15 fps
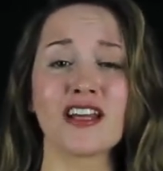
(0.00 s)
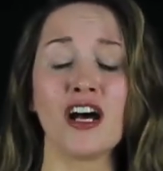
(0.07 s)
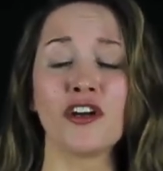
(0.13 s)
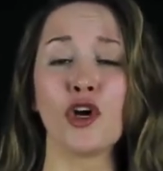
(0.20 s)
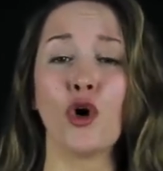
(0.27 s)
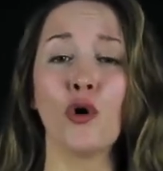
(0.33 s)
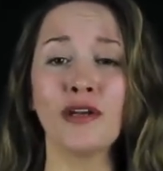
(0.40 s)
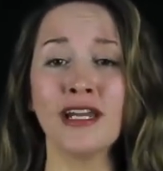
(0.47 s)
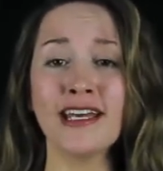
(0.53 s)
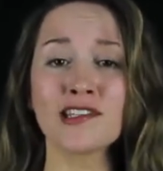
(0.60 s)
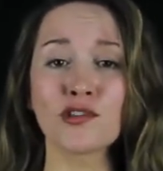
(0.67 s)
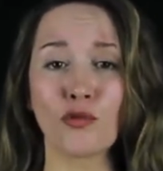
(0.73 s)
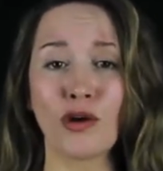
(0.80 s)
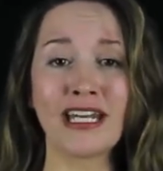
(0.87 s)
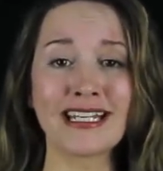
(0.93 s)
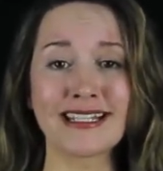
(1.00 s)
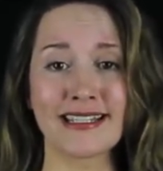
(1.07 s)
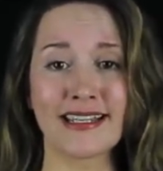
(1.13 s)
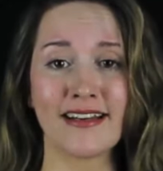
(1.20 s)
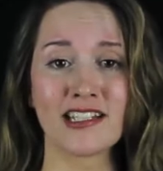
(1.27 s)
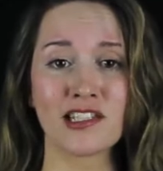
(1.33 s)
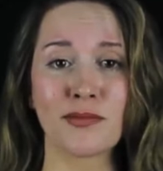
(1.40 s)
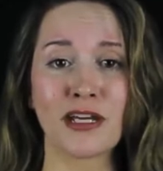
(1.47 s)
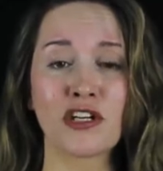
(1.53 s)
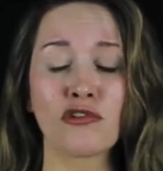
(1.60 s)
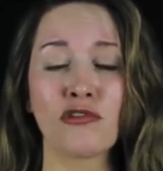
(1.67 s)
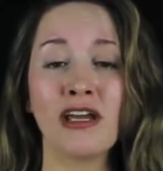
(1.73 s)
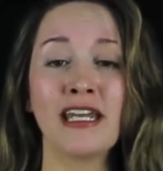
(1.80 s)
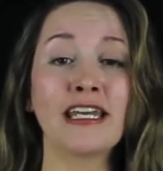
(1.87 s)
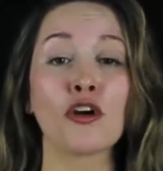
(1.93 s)
on honing his writing skills by
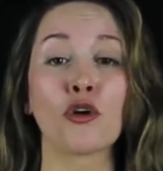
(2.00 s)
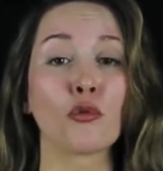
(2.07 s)
creating